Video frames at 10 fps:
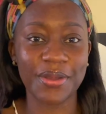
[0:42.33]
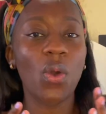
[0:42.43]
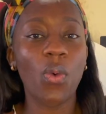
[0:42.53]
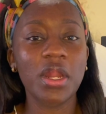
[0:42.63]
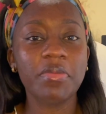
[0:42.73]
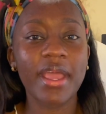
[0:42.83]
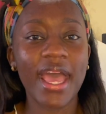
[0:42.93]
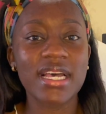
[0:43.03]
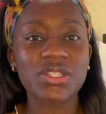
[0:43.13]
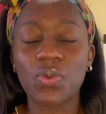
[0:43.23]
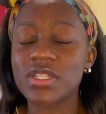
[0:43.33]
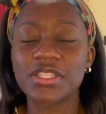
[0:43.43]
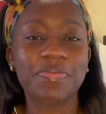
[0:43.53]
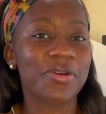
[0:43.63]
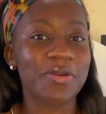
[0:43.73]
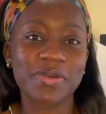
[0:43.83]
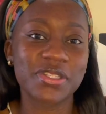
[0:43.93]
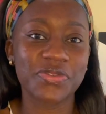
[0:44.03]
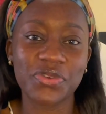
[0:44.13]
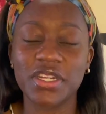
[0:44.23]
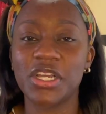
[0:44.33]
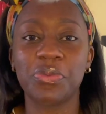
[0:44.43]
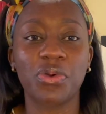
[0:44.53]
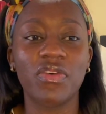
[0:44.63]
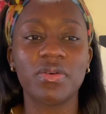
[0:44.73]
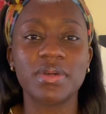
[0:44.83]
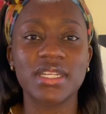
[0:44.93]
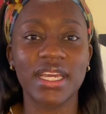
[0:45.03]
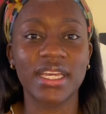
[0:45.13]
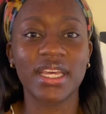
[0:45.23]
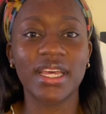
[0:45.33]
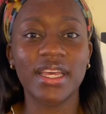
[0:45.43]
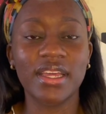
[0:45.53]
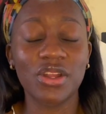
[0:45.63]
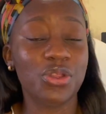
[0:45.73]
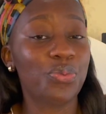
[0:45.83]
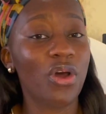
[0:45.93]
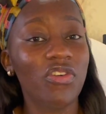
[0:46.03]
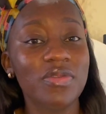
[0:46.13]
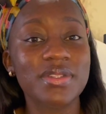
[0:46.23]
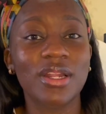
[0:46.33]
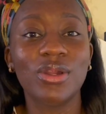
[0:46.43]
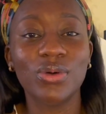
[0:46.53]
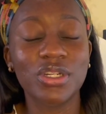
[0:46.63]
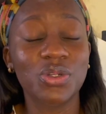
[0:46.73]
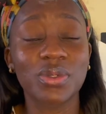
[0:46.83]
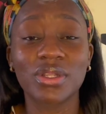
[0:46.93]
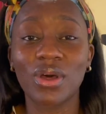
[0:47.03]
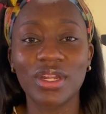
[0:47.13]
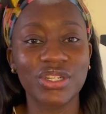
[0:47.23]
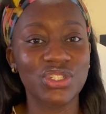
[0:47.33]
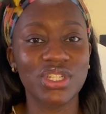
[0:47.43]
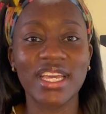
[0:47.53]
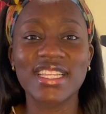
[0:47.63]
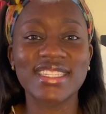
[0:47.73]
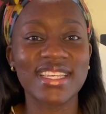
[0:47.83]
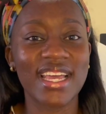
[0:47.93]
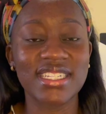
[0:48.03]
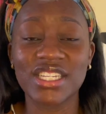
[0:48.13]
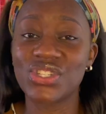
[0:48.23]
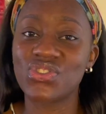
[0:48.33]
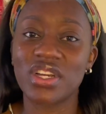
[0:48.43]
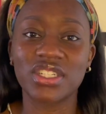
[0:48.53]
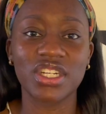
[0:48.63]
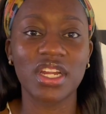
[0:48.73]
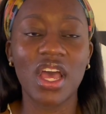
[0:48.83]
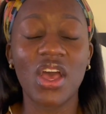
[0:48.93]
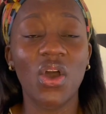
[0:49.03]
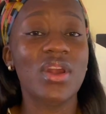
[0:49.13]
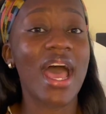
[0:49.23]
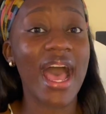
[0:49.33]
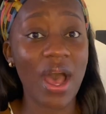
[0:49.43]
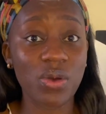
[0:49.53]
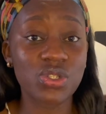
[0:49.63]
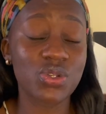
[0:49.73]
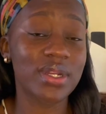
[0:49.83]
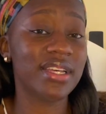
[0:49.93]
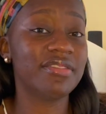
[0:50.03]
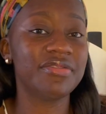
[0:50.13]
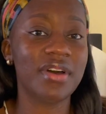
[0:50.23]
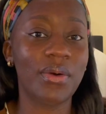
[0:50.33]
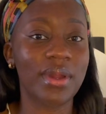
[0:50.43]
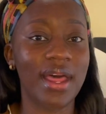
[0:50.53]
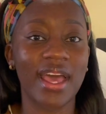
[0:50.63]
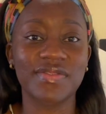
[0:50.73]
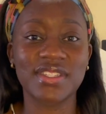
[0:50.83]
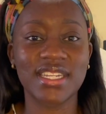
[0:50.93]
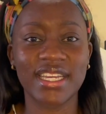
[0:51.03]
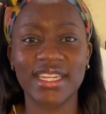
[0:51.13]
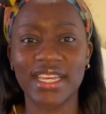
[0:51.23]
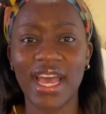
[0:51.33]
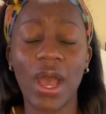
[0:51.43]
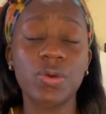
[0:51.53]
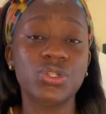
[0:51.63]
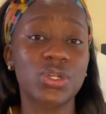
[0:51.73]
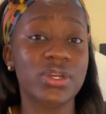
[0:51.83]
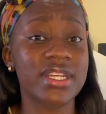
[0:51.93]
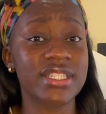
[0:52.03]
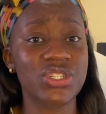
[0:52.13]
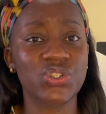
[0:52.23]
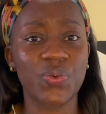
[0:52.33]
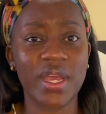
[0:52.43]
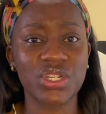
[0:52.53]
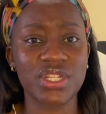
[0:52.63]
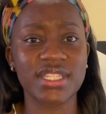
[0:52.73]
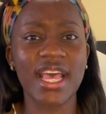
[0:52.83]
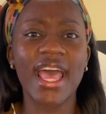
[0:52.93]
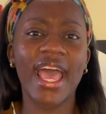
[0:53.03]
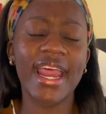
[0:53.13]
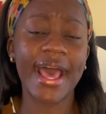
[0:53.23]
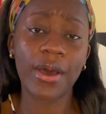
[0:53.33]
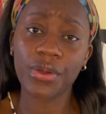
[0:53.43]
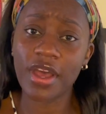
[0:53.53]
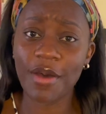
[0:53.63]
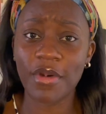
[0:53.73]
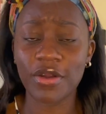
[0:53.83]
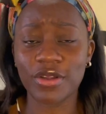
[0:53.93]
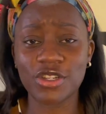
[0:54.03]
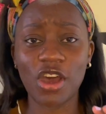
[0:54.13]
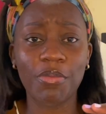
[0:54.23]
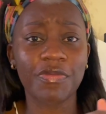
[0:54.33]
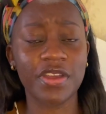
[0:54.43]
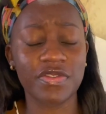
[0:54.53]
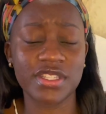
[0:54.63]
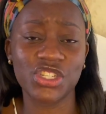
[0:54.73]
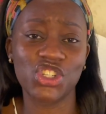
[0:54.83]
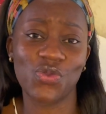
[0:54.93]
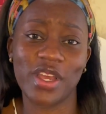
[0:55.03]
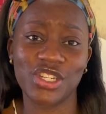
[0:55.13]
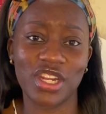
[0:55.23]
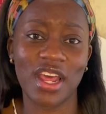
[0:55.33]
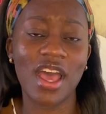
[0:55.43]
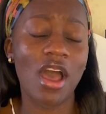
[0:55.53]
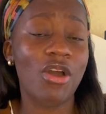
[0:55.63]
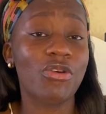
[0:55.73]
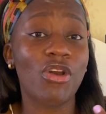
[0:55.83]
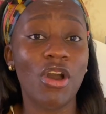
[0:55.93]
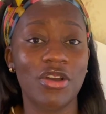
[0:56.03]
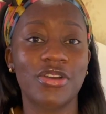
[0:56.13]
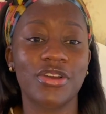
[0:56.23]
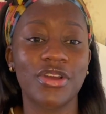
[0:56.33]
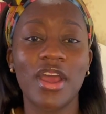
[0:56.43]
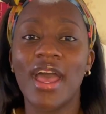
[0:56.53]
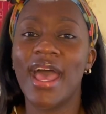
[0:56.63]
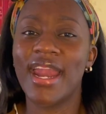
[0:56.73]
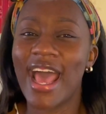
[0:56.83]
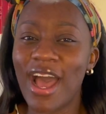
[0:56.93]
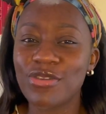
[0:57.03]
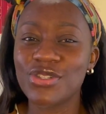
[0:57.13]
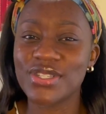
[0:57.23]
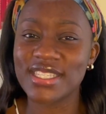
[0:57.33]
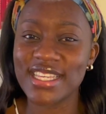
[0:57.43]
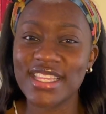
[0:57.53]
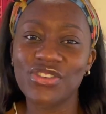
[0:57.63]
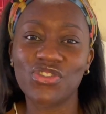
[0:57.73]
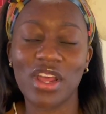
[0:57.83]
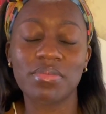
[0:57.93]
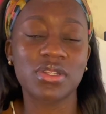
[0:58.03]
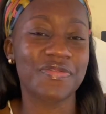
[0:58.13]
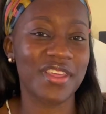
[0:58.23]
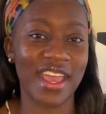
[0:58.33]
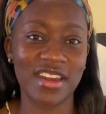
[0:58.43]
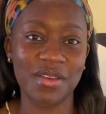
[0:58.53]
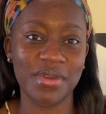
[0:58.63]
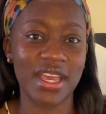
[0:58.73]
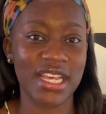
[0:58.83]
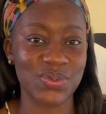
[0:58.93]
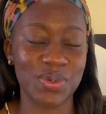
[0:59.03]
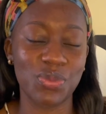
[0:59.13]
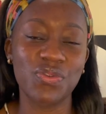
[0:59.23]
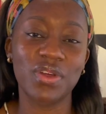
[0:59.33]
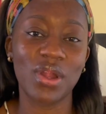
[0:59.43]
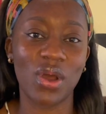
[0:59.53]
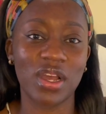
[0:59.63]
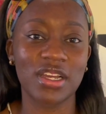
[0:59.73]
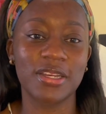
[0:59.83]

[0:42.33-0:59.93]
One may ask, what's the purpose of reading a proverb a day? Now, the Proverbs are loaded with knowledge, insight, instruction on how to live our lives daily, how to look at situations, and how to come out on top of every situation, how to conquer, and how to see the traps of the enemy as we move along.